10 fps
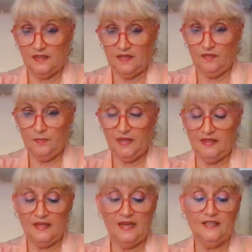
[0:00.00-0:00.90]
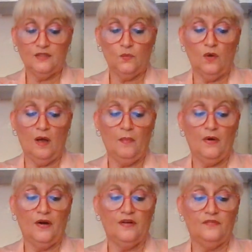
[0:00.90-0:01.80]
give a big thanks to
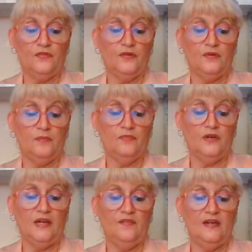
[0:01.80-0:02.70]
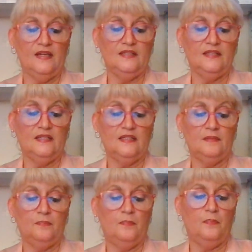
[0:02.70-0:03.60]
Walmart for giving us
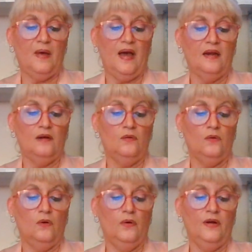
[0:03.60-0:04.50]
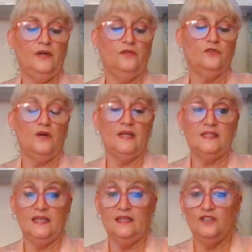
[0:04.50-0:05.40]
this Bio Oil Dry
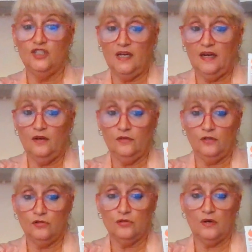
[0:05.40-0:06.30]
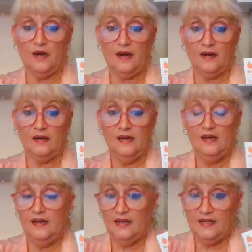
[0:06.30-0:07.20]
Skin Gel to try,
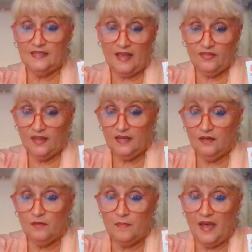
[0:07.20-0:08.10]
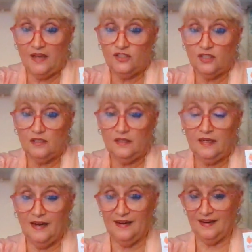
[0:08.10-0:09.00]
because I think it'll
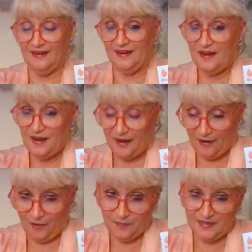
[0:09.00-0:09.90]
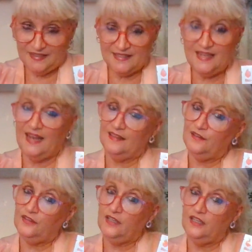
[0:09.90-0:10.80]
magically help me stay
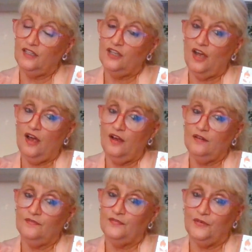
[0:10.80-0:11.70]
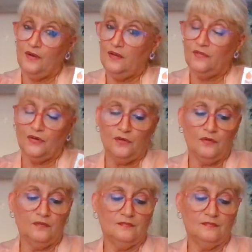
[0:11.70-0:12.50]
looking young forever.